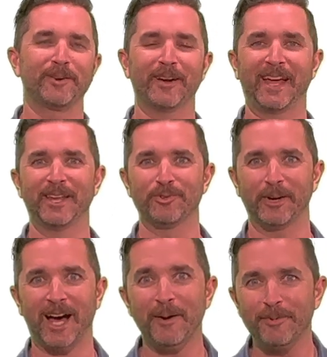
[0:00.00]
or
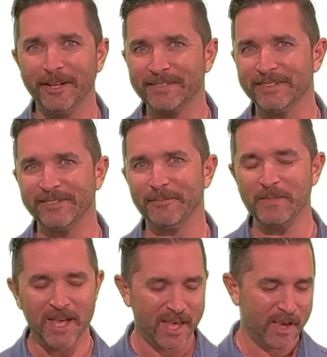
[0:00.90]
Android operating
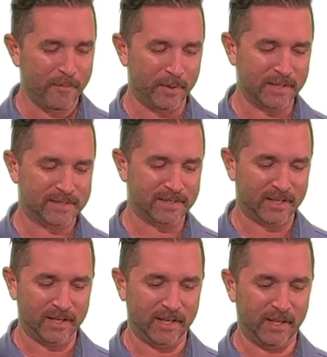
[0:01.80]
system, but
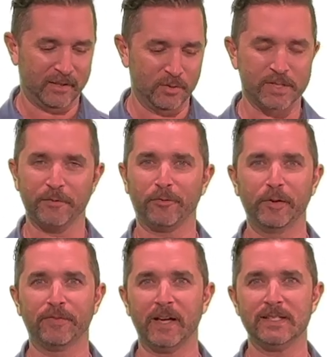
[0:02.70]
using
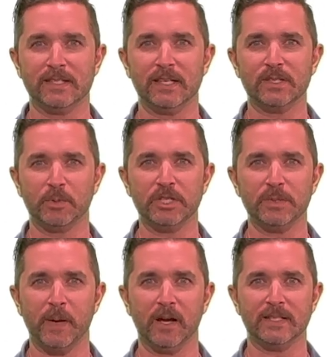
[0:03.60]
Free Flight 6, which
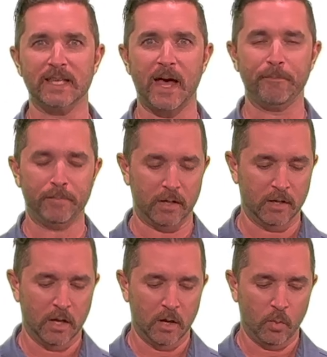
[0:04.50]
is Parrot's app. But
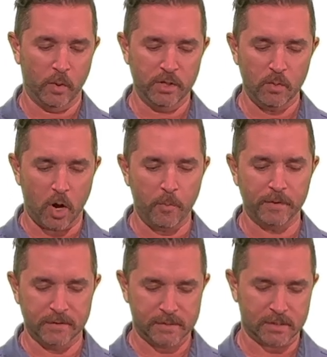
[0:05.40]
when you
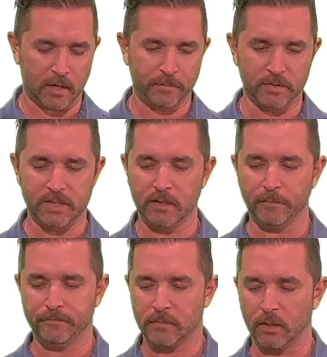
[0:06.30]
open this up, you'll see
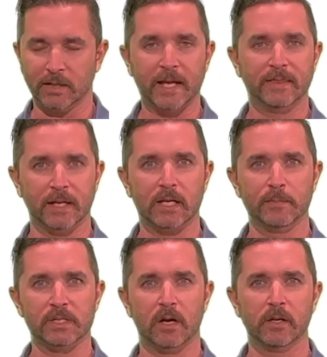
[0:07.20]
the light that
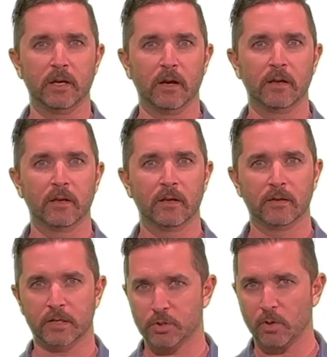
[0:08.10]
comes on here.
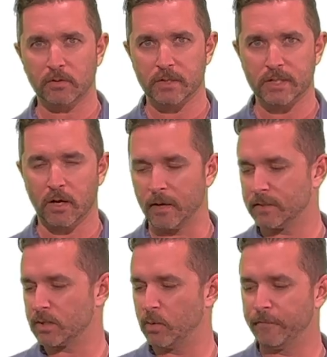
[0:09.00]
The controller is on,
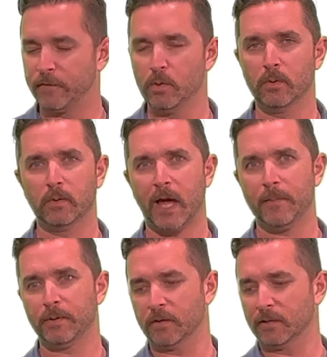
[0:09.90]
so if you
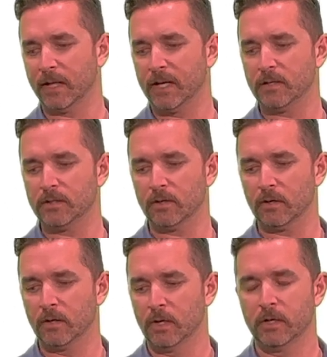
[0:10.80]
happen to land
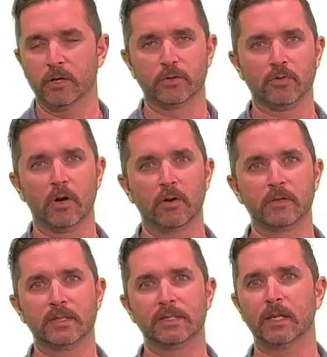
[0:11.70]
your
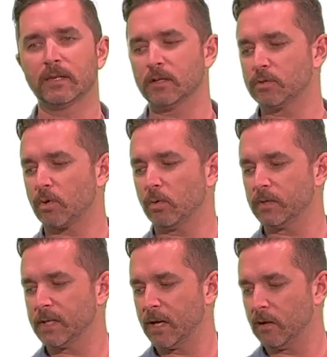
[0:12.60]
drone, set the controller
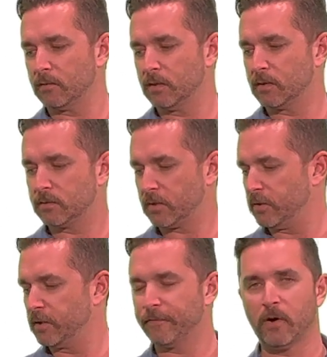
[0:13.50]
down, you
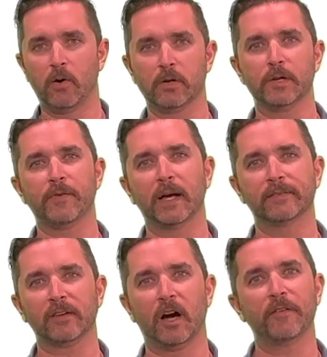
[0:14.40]
turned your phone or
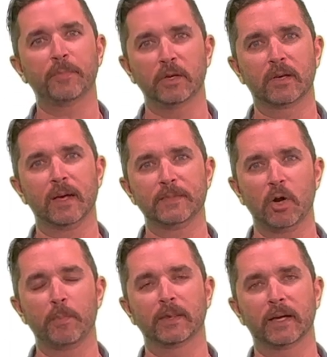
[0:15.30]
device off, but you kept it
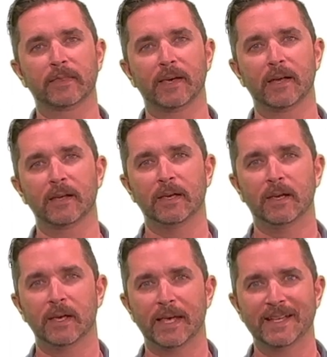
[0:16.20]
open like that,
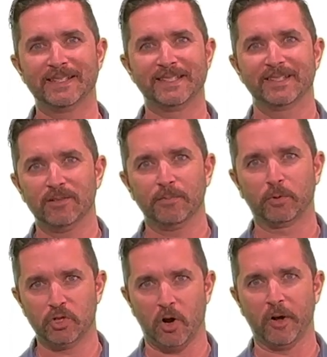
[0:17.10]
it's still
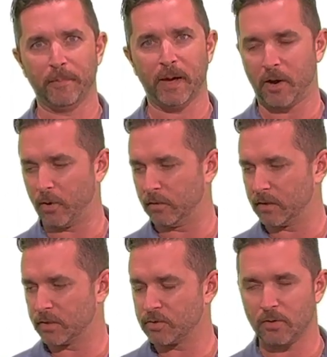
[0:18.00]
drawing power.
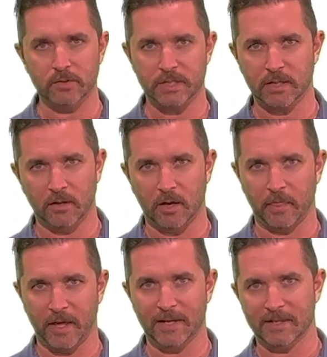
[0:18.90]
The controller is still
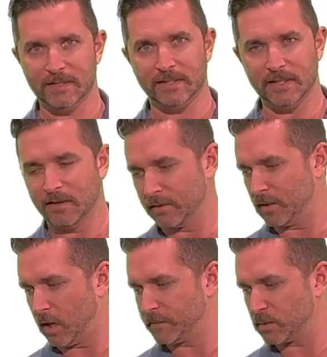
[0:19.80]
on. That is the on and off